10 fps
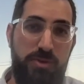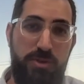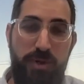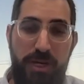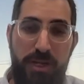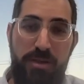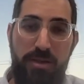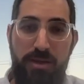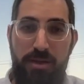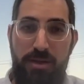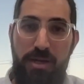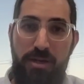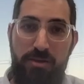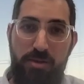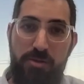So any
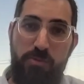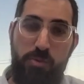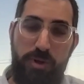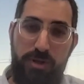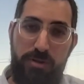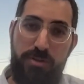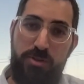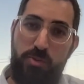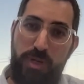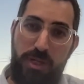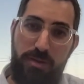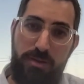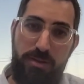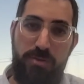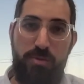of those 4 years,
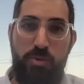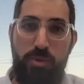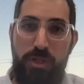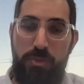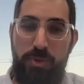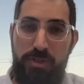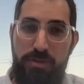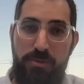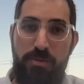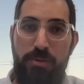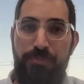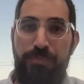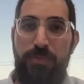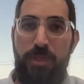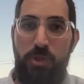2018 through 2022,
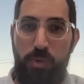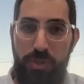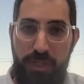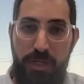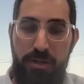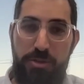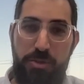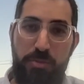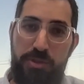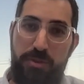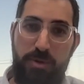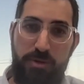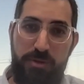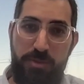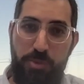you will get 100%
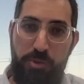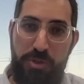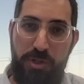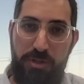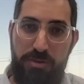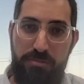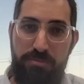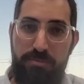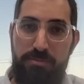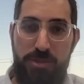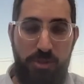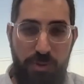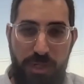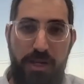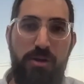bonus depreciation. So you
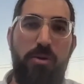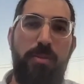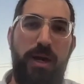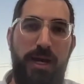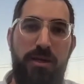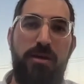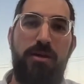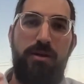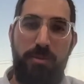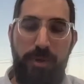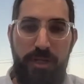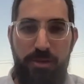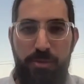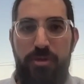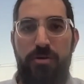can go back, amend
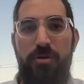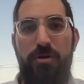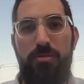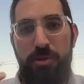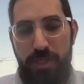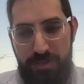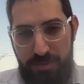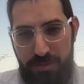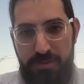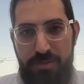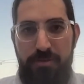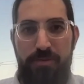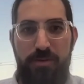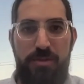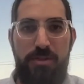the return, place it in
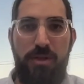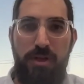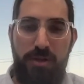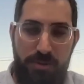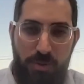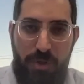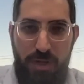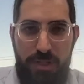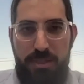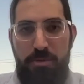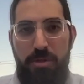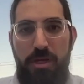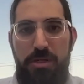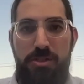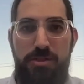service, do a cost
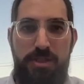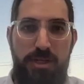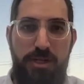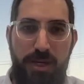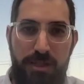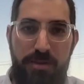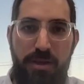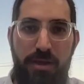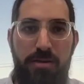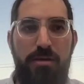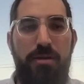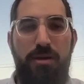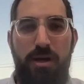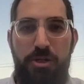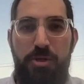segregation study, and take
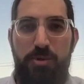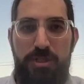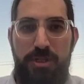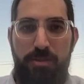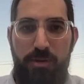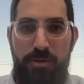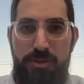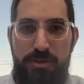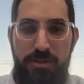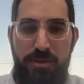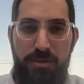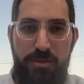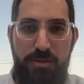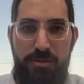100% bonus in those years.